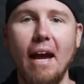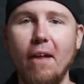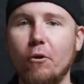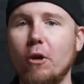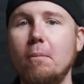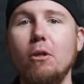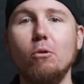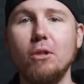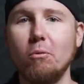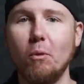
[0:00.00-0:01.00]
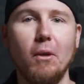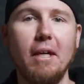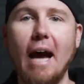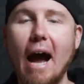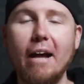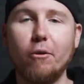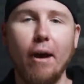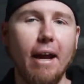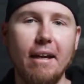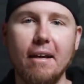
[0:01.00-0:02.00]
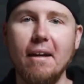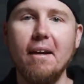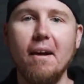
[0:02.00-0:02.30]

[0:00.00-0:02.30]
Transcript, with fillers: And they're gonna be using really high grade,